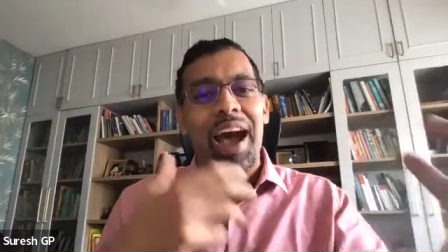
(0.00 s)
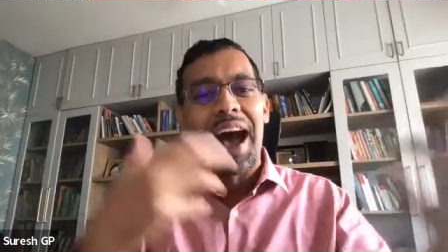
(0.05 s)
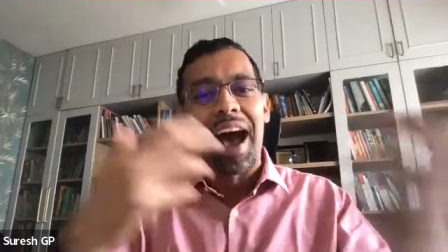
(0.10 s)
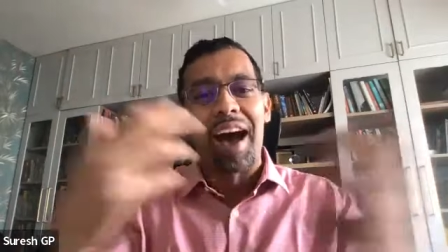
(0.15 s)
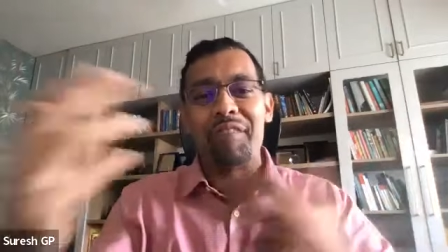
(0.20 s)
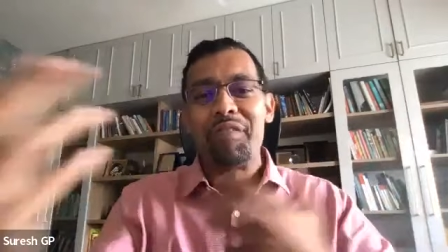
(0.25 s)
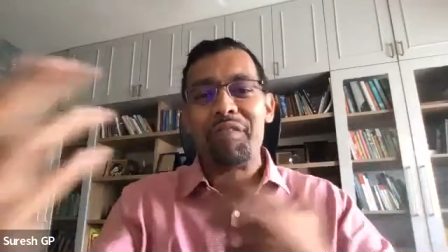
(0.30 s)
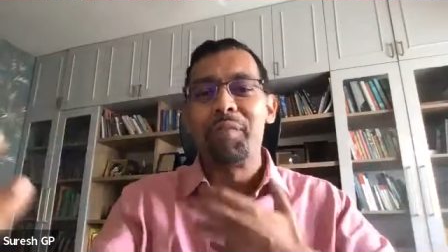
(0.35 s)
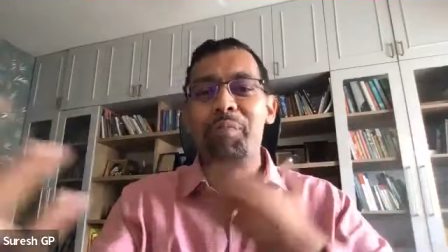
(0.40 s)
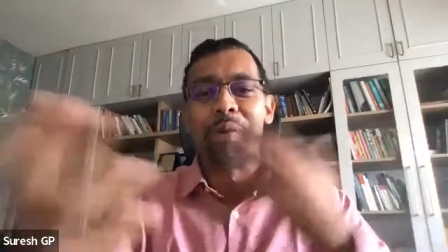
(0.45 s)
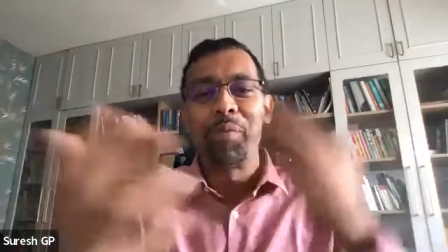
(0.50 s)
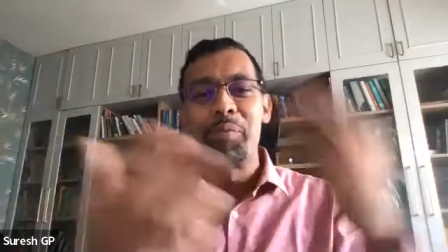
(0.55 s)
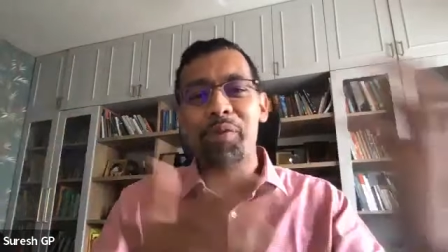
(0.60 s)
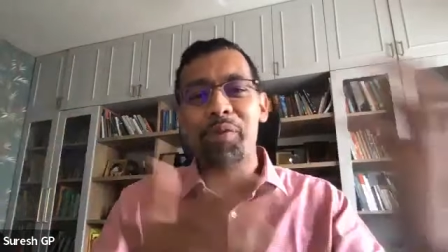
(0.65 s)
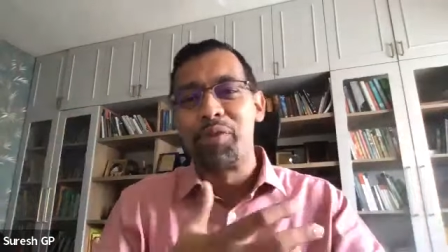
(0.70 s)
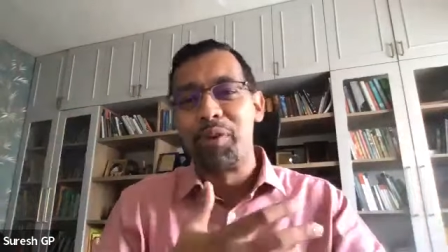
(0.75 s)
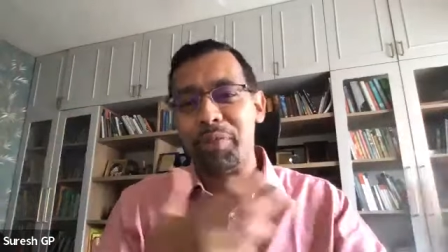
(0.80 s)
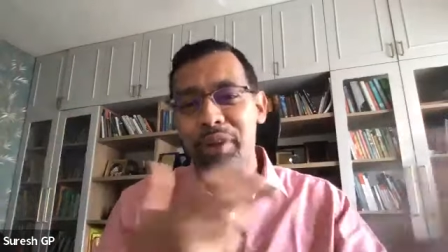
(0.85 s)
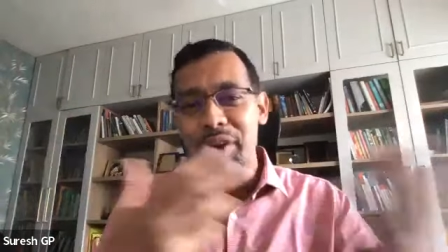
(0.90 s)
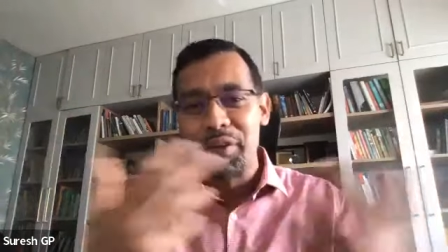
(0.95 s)
having people
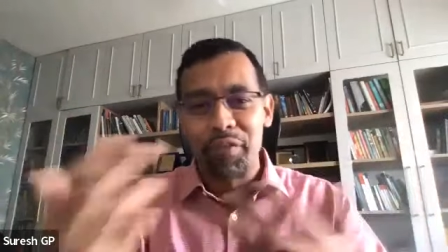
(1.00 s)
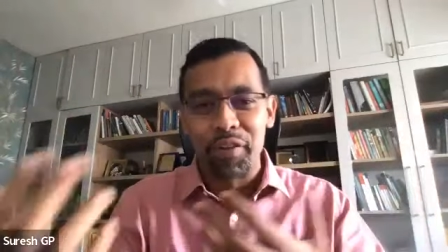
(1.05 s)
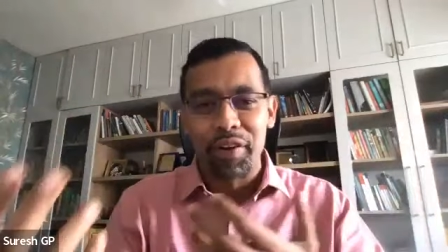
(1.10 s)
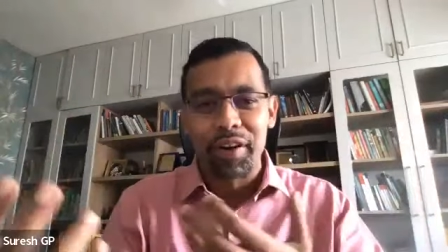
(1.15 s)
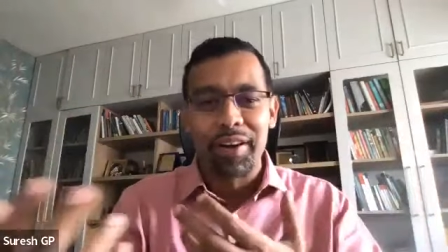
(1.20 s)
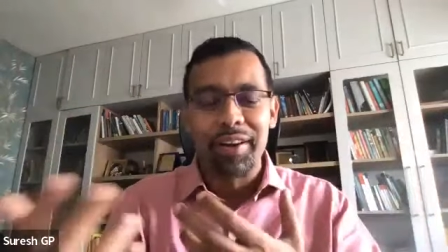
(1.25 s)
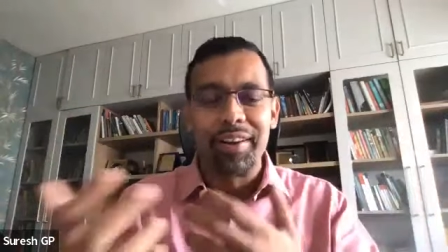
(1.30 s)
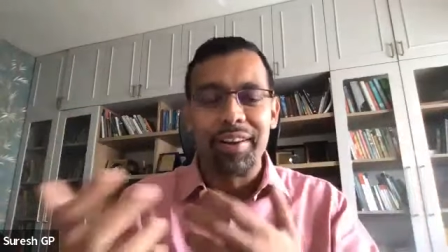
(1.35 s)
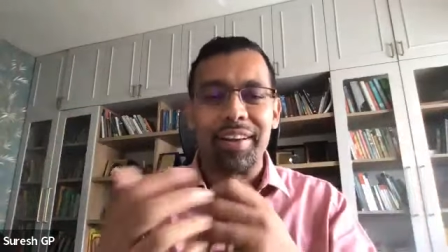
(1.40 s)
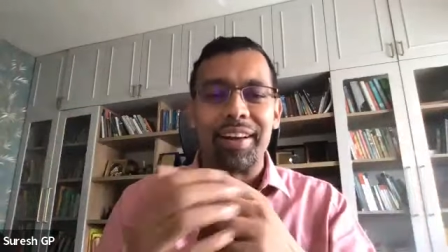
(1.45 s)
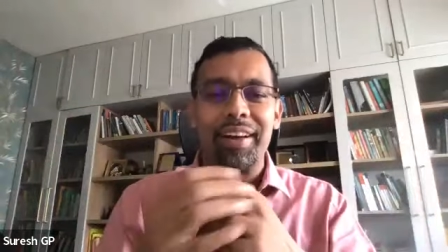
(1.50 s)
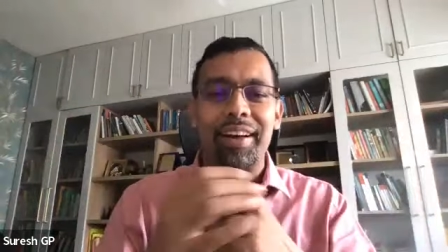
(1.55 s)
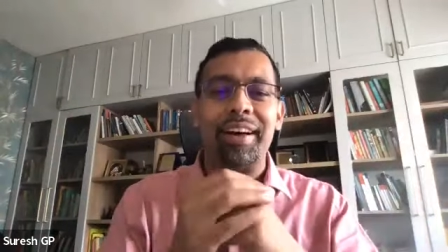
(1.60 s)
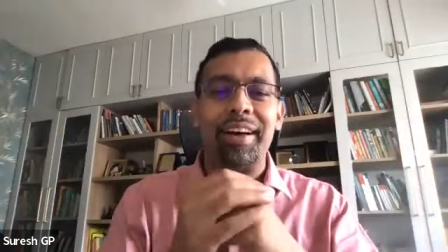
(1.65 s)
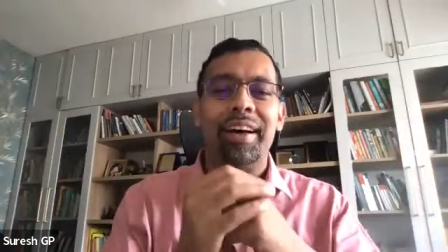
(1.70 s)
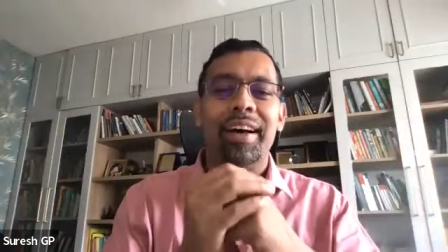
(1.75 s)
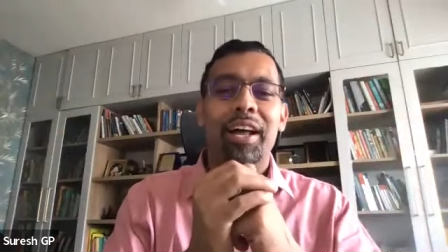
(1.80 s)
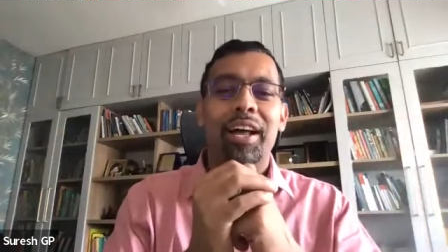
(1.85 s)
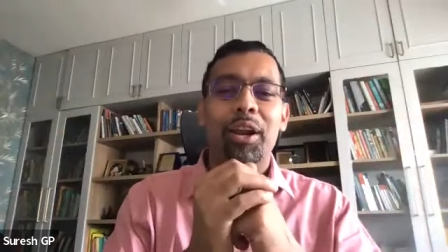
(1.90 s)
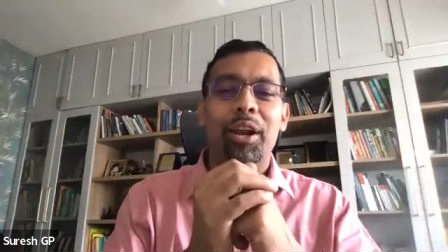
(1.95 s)
from different yep. uh,
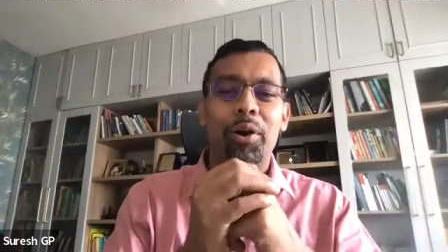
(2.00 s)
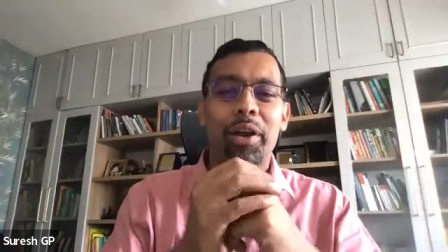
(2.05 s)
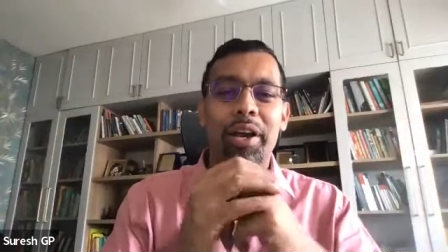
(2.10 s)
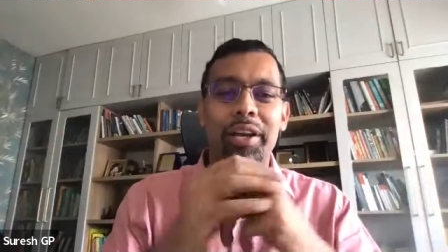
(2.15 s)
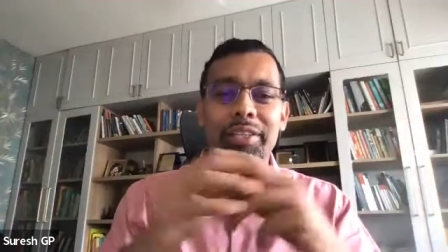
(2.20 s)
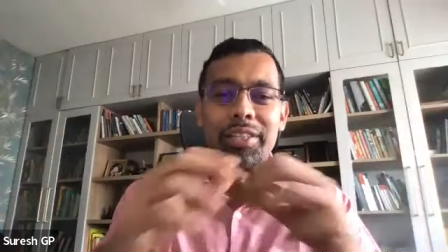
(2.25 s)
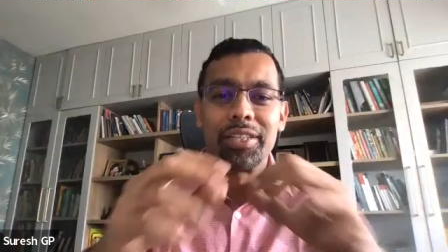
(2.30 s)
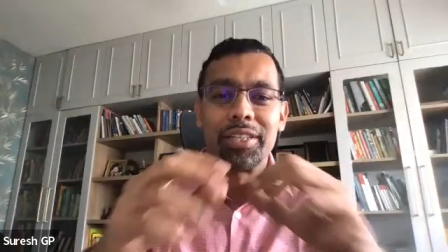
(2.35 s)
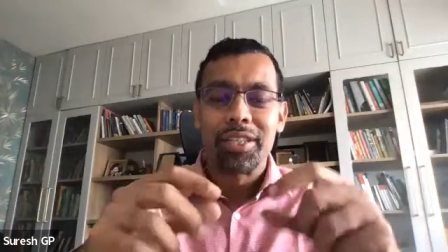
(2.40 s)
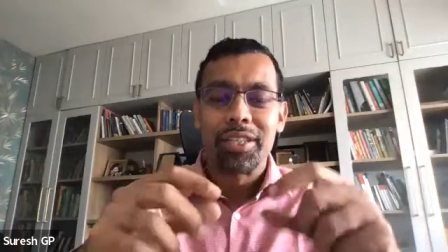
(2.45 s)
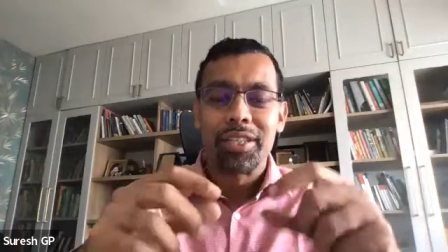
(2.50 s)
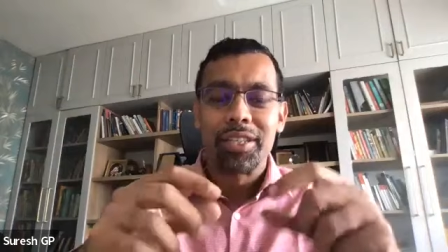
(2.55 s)
locations,